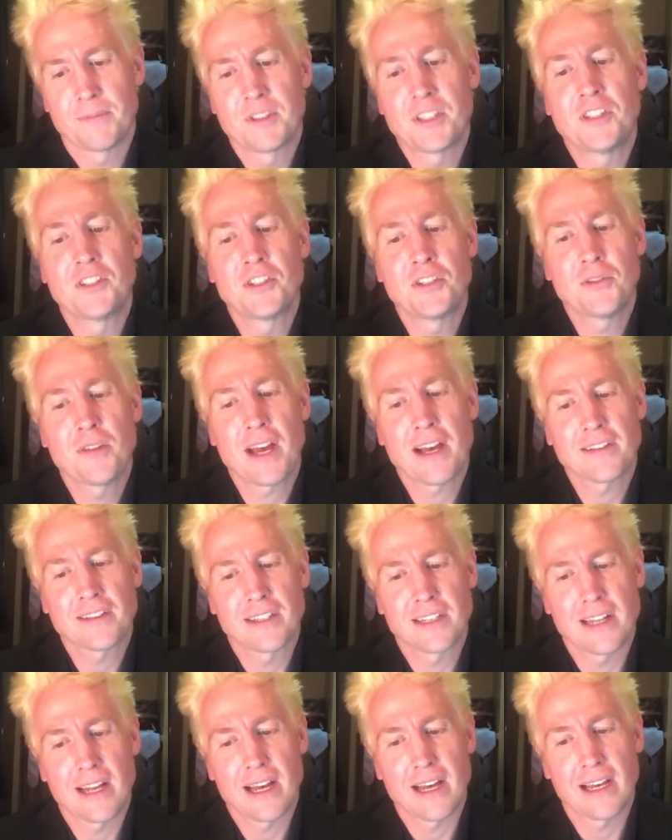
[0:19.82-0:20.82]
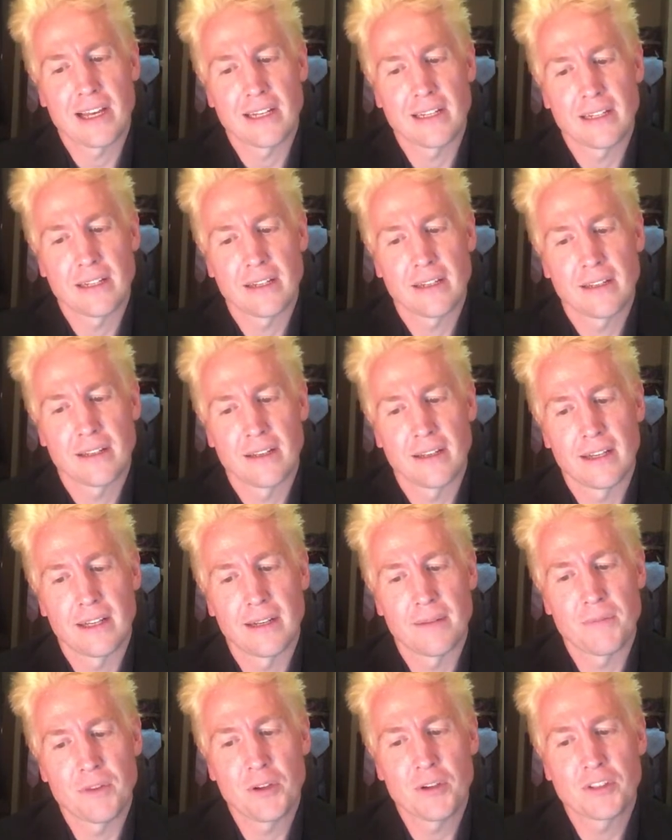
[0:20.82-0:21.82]
Since 2009,
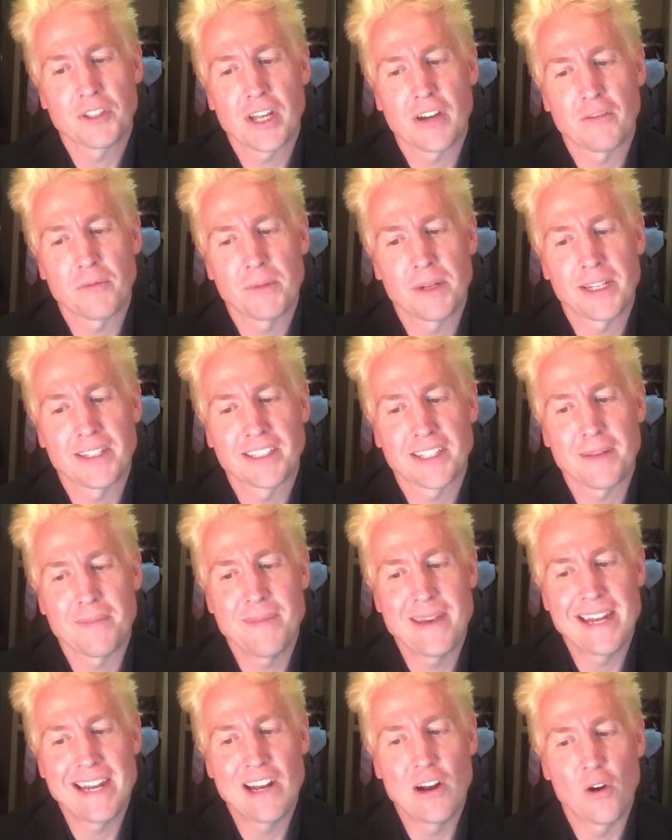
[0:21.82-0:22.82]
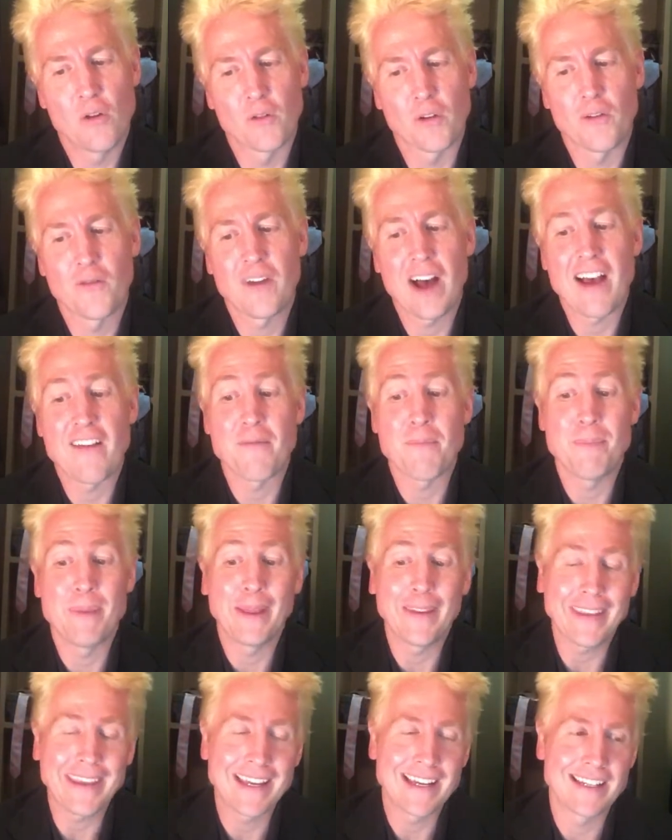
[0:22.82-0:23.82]
um, the U.S. government has committed over five
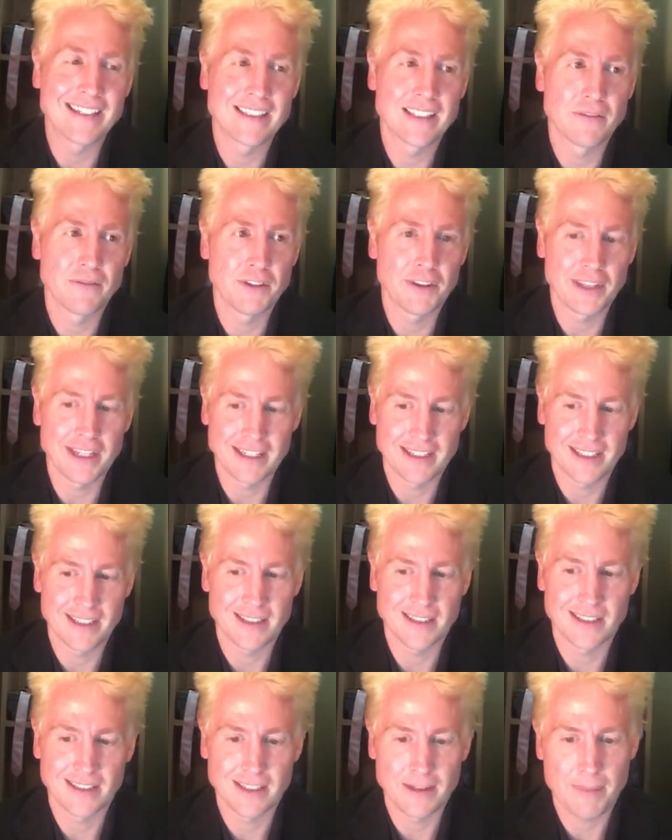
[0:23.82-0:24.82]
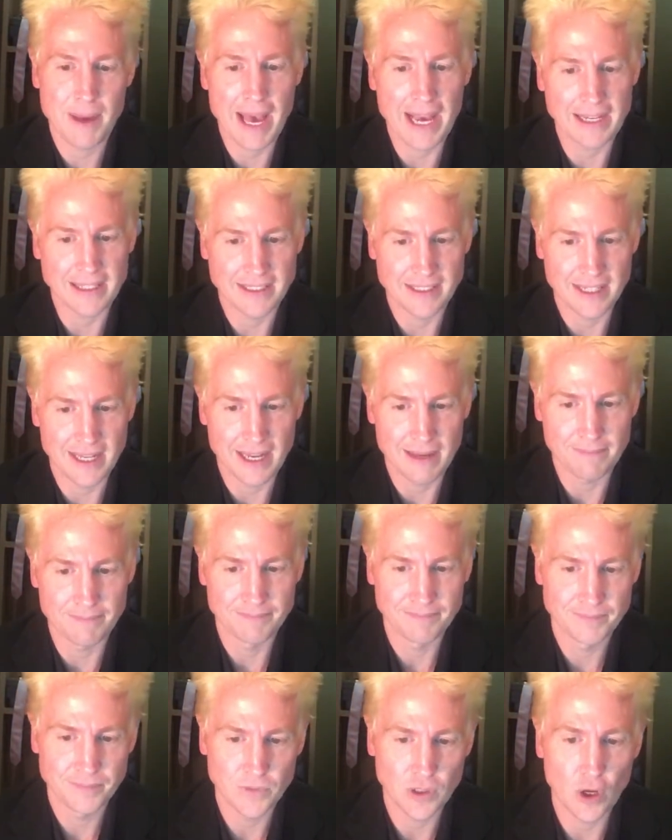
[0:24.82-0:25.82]
billion in civilian assistance to Pakistan,
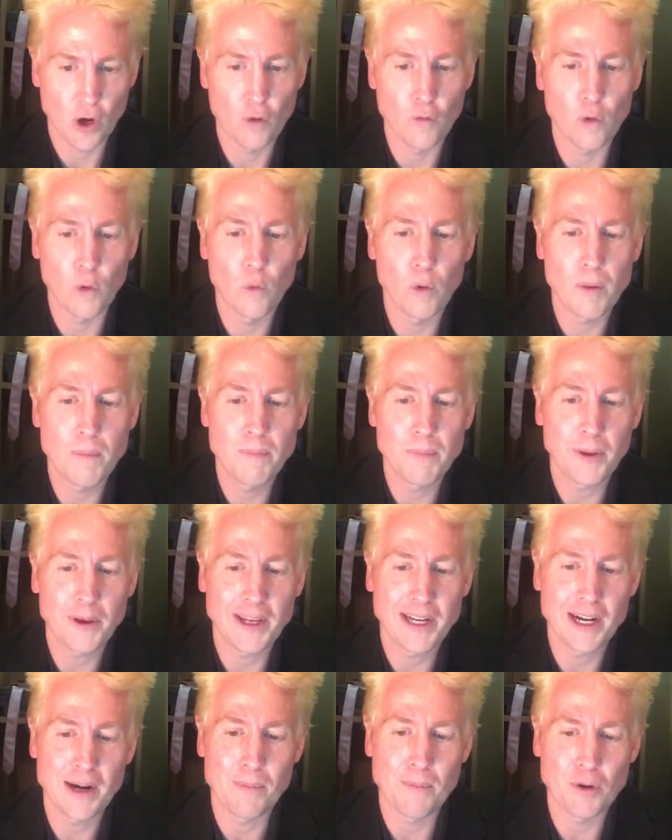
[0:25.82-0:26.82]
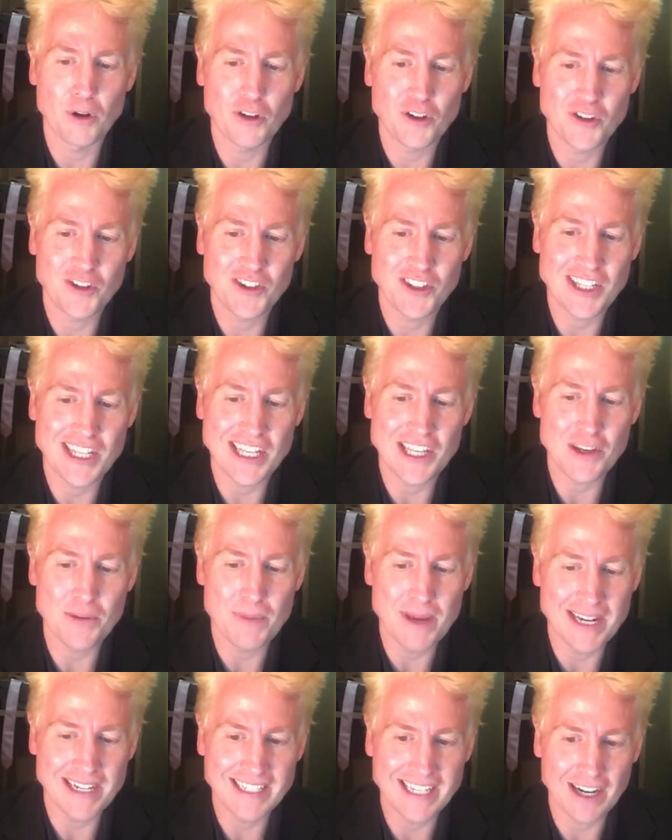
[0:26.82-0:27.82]
over one billion in emergency
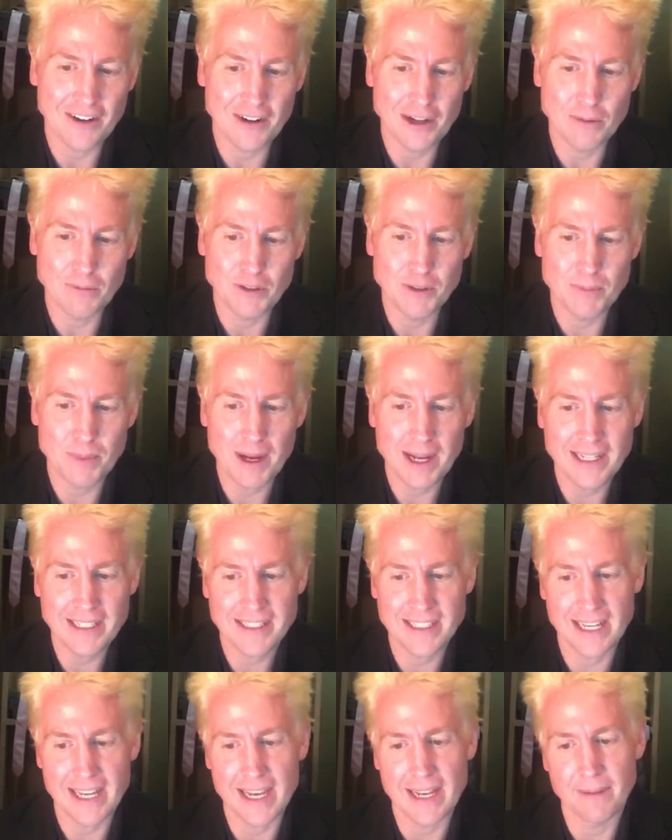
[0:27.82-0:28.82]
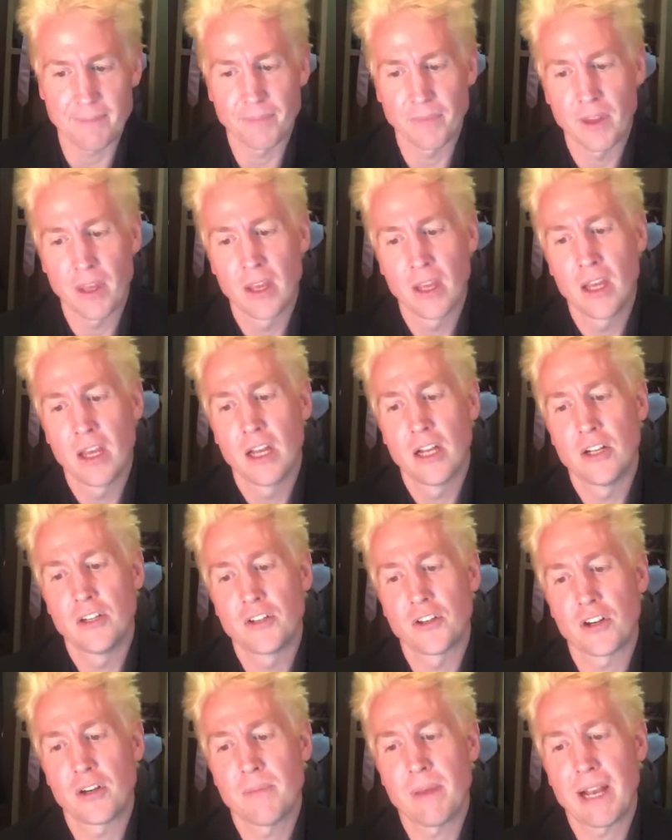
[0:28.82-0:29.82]
humanitarian response aid,
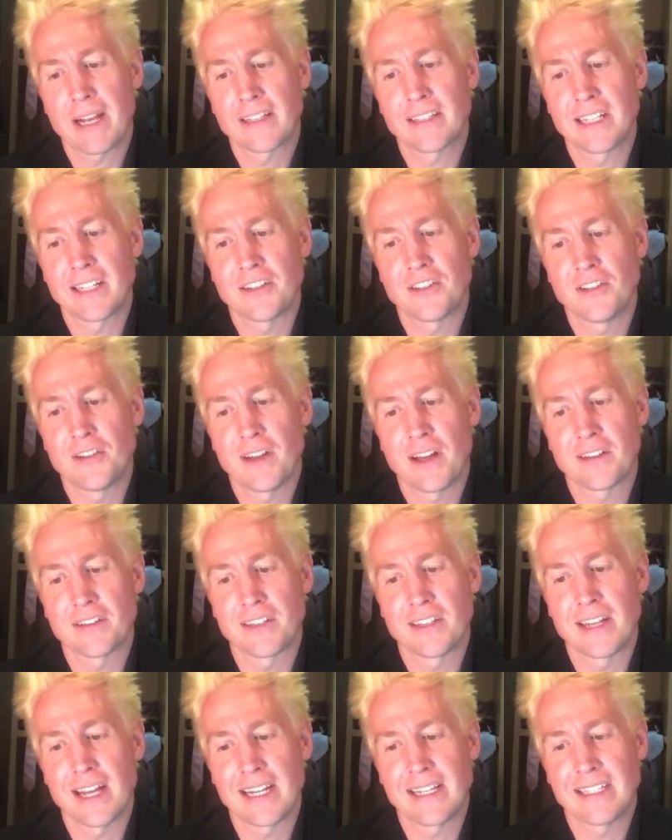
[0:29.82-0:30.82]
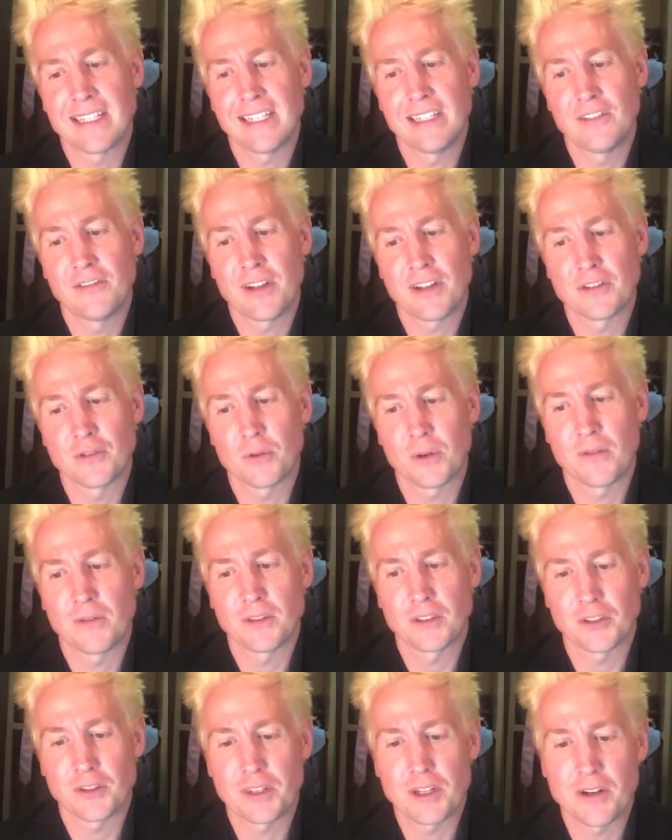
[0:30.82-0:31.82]
during Pakistan's 2019-2020
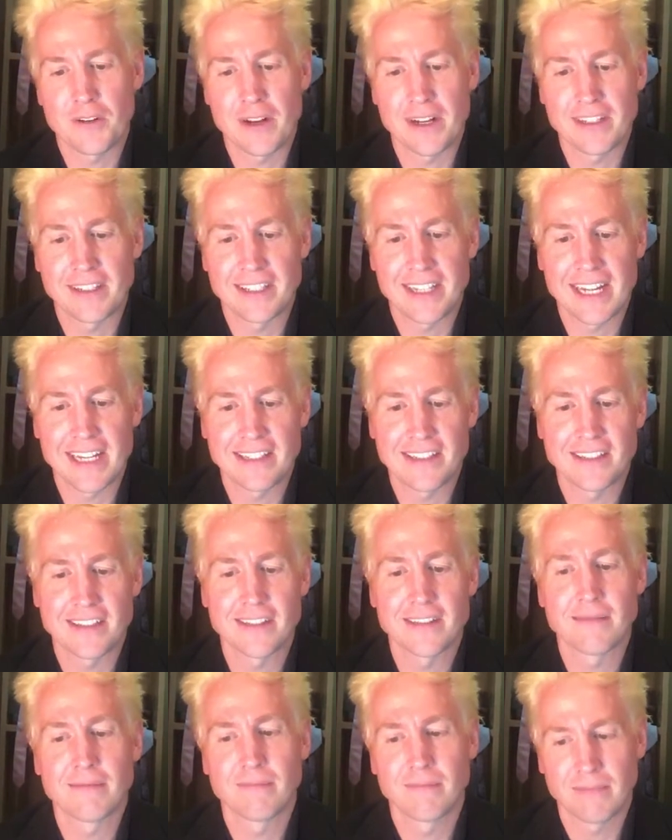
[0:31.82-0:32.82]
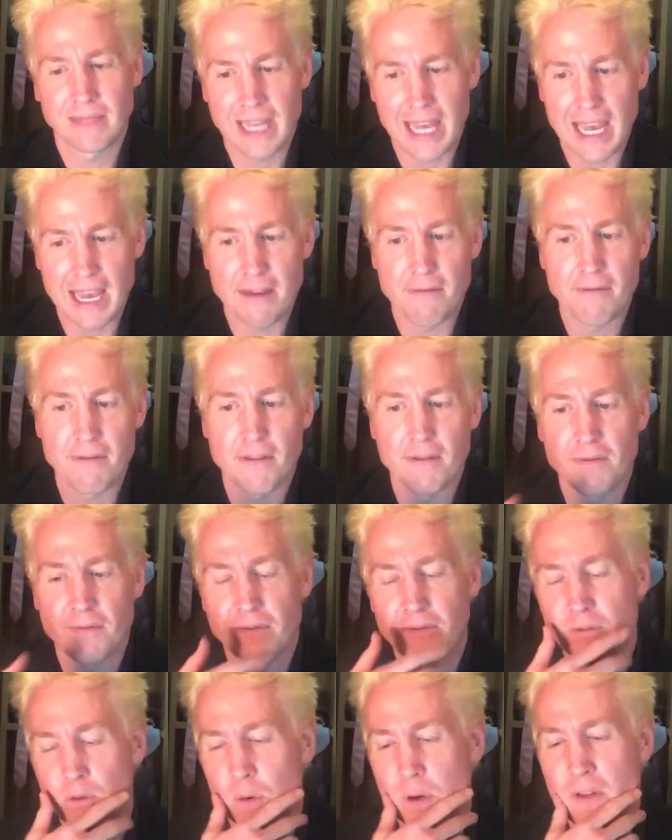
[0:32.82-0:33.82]
fiscal year, the United States gave the
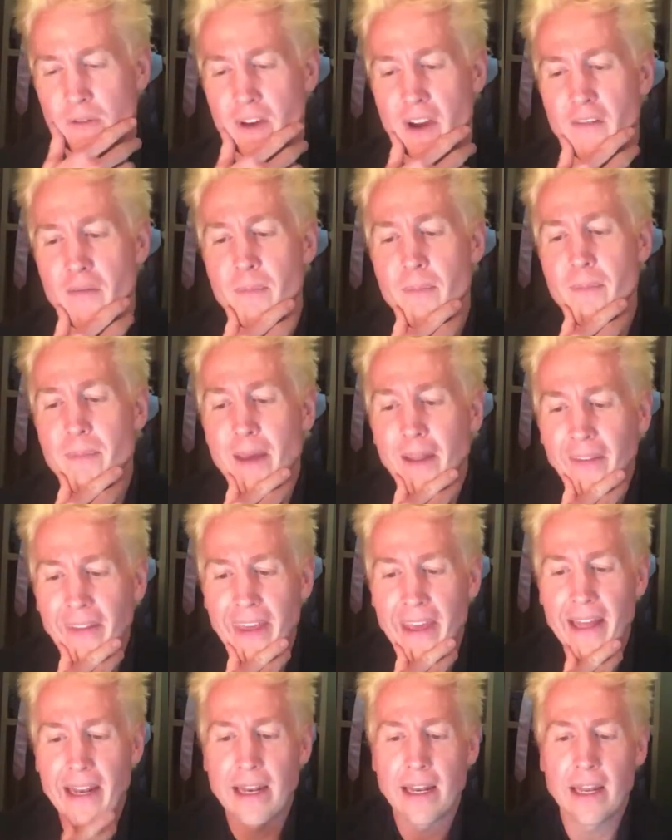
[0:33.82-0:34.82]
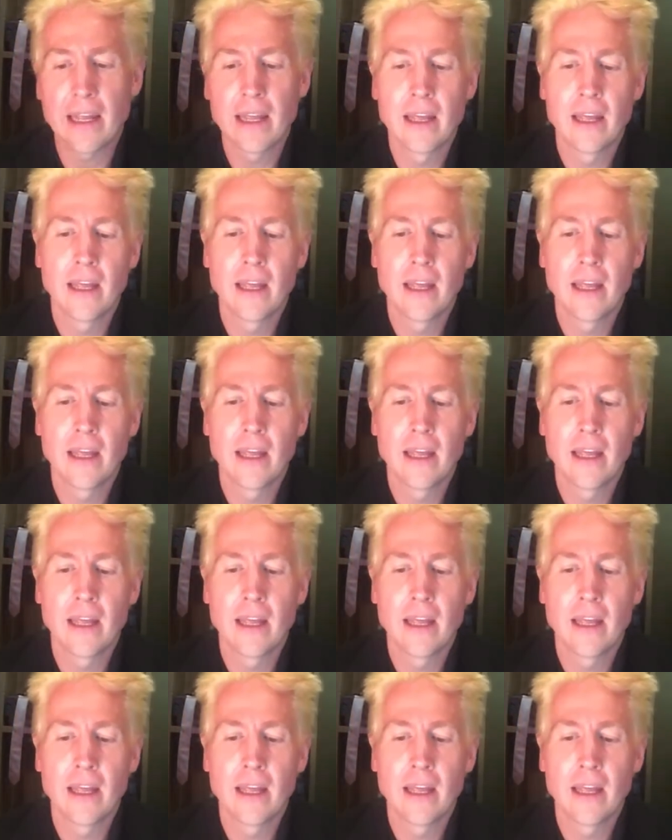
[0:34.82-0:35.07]
25 million,